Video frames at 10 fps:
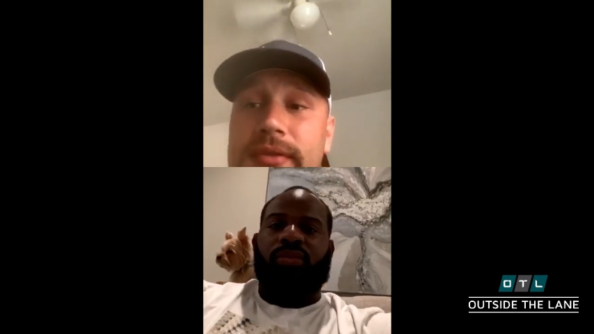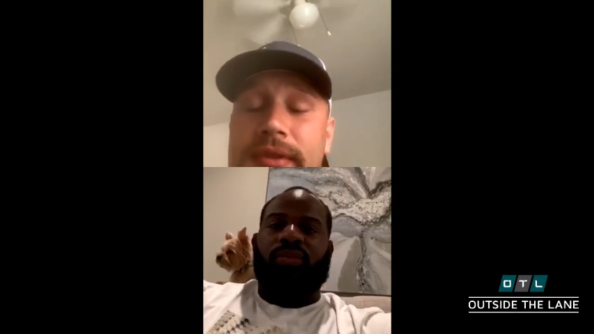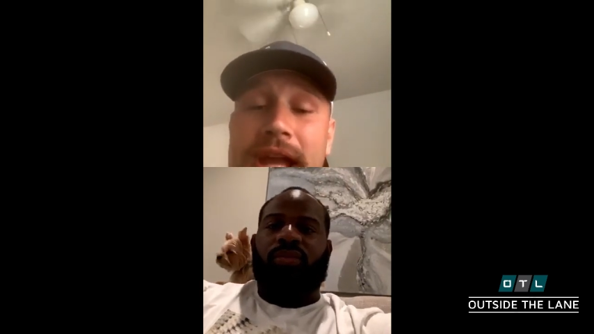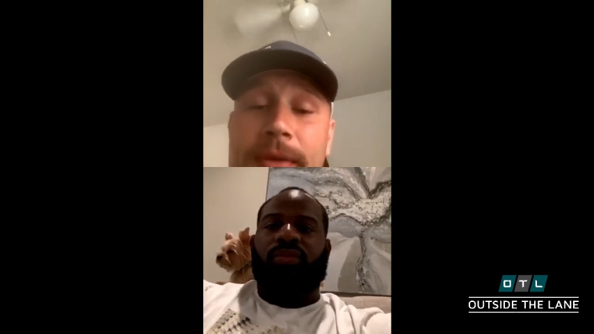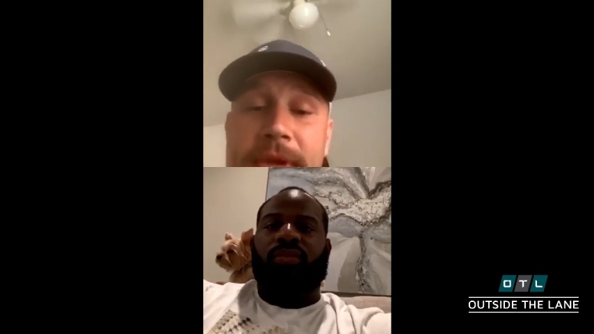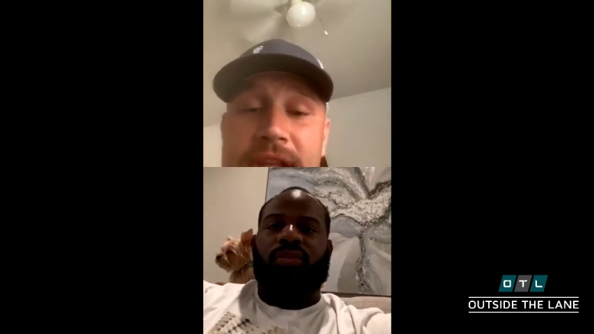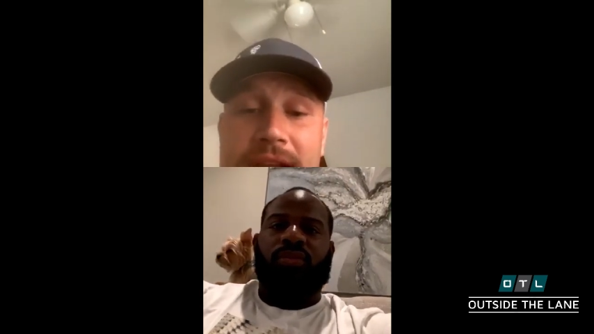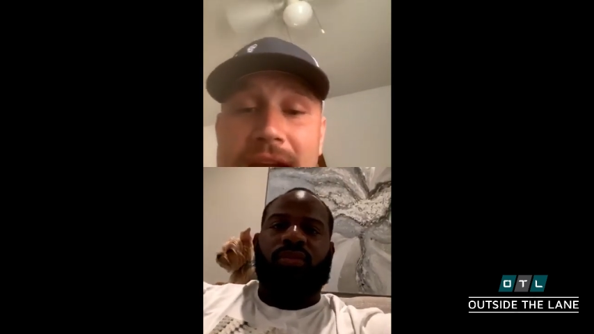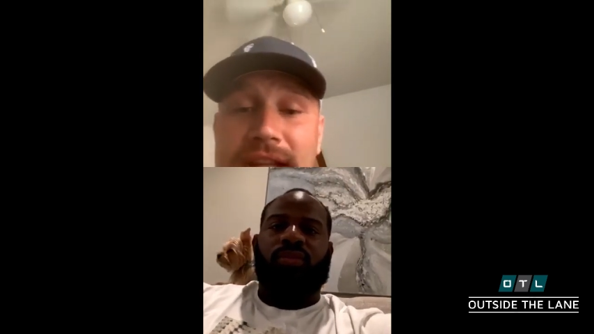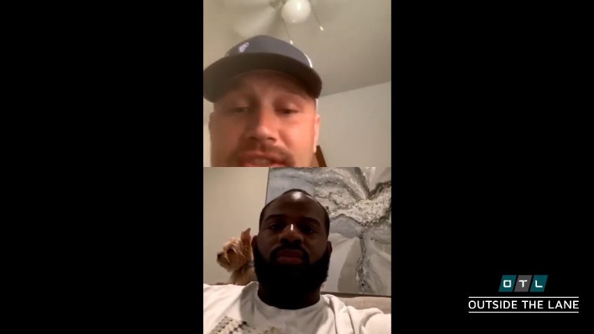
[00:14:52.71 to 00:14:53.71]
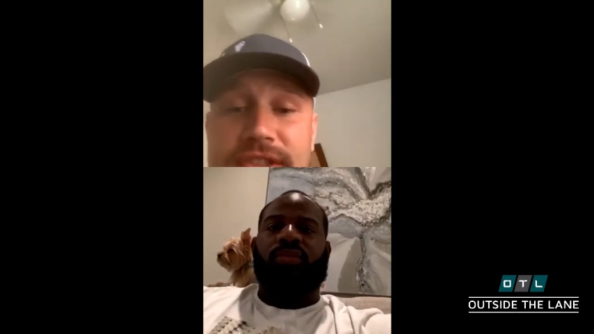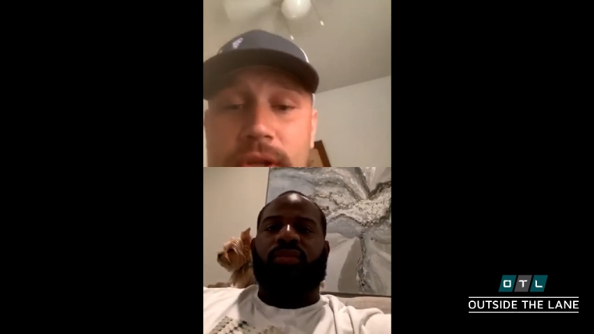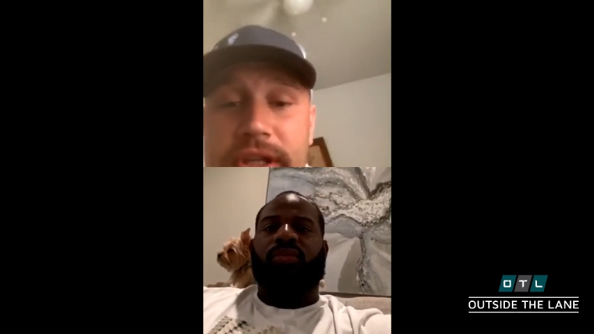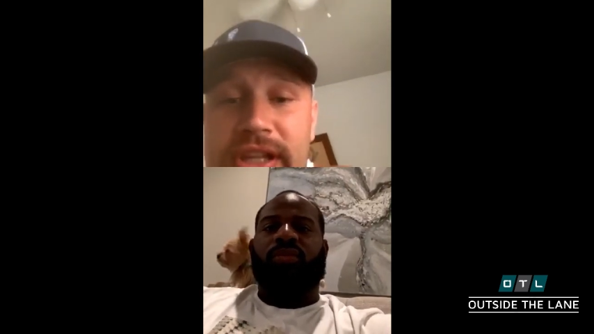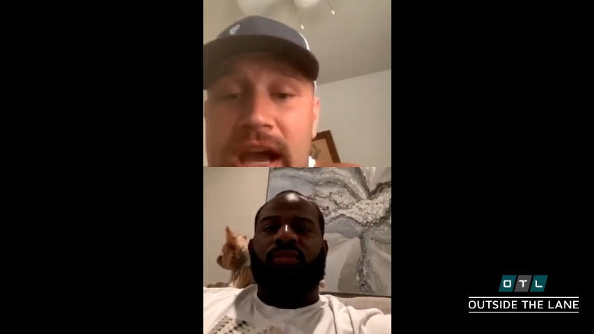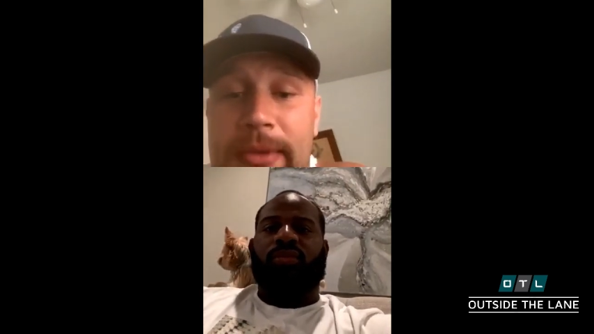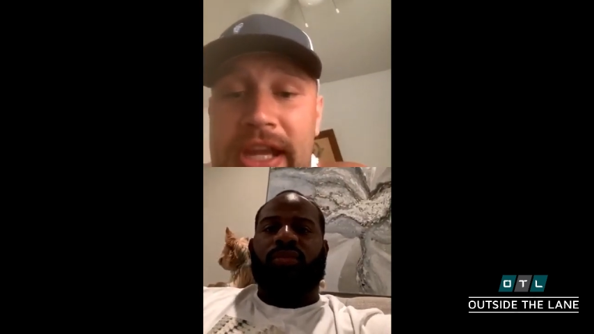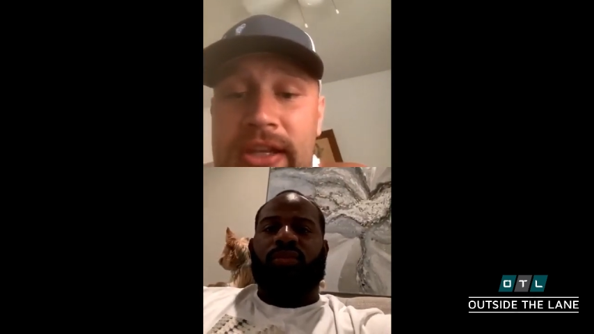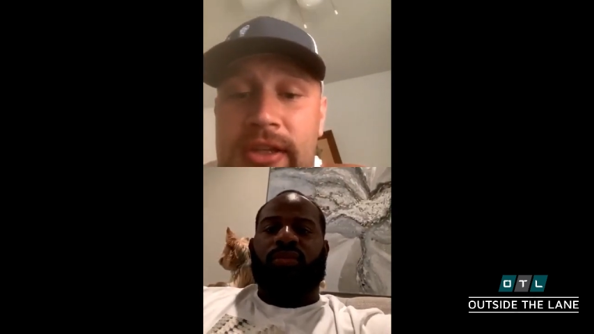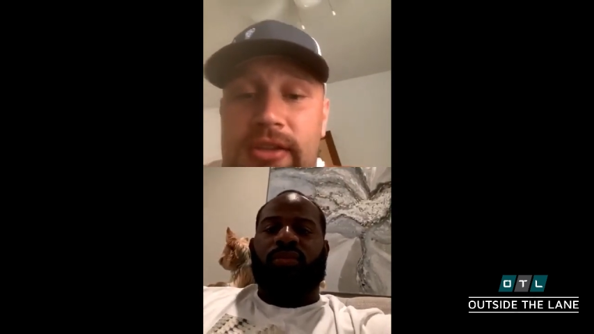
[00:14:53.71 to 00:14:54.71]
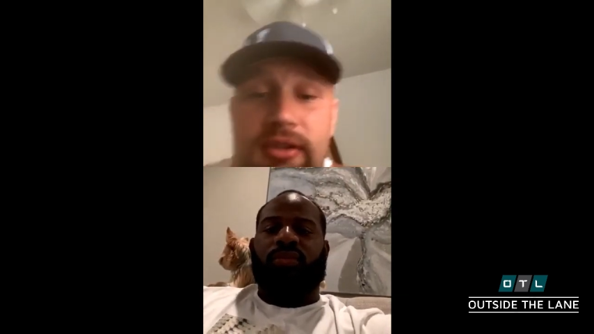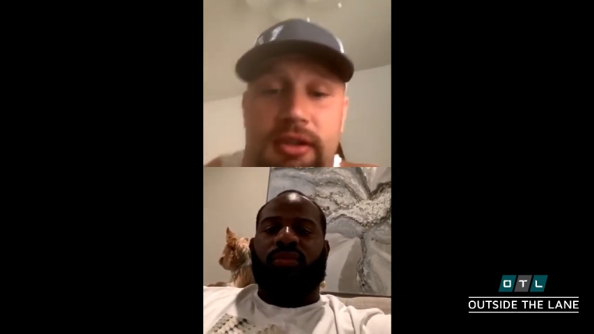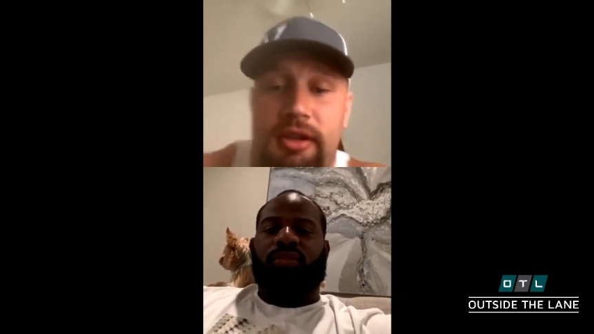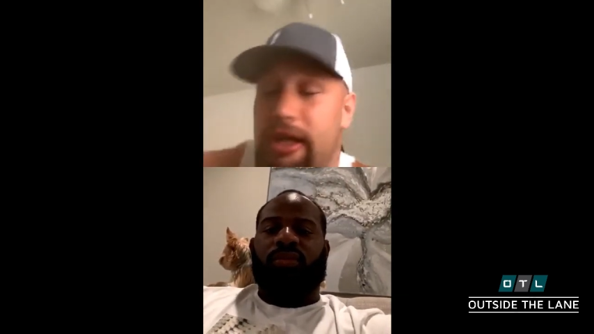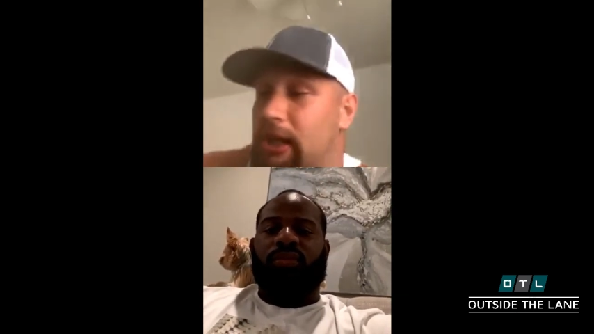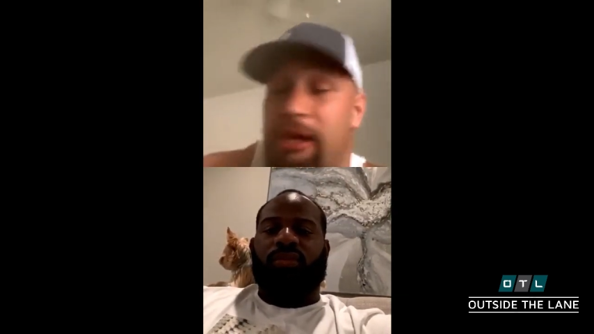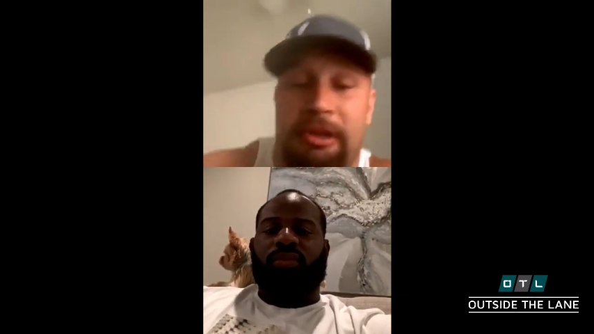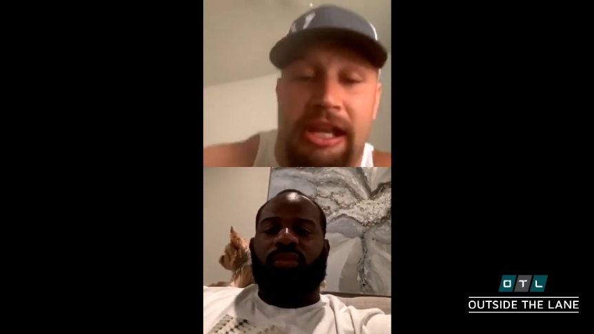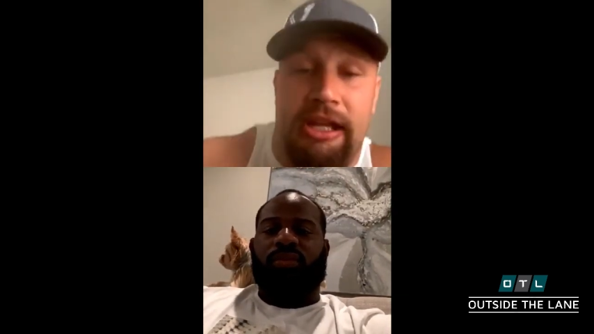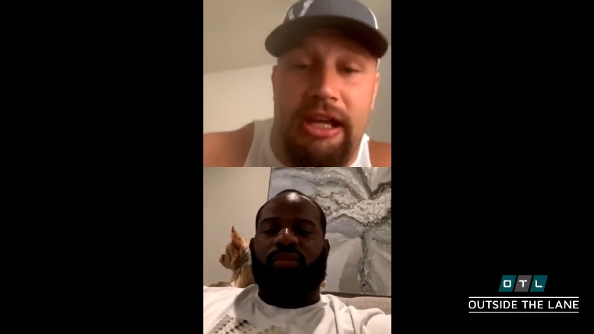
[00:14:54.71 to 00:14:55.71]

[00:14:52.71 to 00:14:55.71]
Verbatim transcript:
Speaker 1: now being the guy just totally dominating eliminating